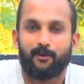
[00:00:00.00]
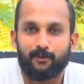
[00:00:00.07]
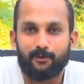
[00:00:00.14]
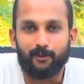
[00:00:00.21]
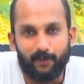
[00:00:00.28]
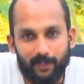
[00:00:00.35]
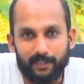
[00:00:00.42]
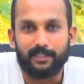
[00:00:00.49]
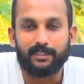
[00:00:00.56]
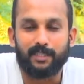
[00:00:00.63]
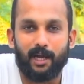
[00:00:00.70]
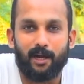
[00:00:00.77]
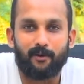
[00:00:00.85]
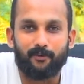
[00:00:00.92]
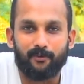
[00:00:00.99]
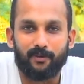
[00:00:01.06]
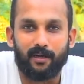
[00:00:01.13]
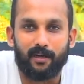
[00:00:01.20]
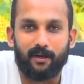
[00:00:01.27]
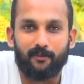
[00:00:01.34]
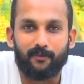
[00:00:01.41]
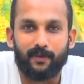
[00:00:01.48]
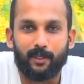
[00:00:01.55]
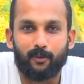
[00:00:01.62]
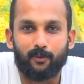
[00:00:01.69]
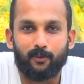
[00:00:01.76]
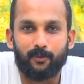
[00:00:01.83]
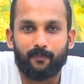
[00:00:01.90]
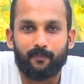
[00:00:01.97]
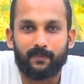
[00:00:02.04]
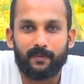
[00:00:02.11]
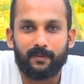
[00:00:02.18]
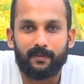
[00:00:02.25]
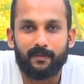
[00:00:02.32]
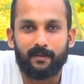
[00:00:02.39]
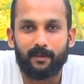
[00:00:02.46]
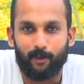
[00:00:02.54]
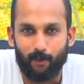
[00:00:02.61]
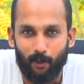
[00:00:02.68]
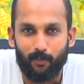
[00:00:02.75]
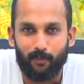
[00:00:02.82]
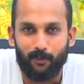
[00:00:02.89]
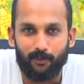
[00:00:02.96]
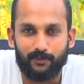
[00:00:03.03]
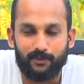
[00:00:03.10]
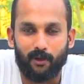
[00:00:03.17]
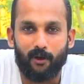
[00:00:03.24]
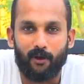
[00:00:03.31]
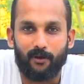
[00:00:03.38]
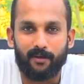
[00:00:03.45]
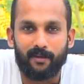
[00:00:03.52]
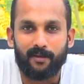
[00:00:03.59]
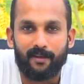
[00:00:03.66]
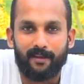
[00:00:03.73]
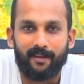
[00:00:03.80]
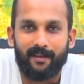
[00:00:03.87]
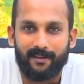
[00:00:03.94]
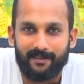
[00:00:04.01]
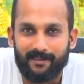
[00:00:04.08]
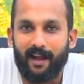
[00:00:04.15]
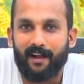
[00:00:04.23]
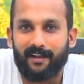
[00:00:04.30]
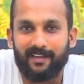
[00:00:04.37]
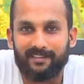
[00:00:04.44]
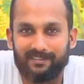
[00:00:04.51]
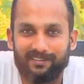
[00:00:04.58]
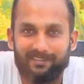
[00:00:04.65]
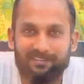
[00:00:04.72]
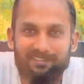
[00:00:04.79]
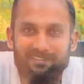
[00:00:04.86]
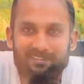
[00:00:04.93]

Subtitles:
So this is how we do crow pose or Kakasan.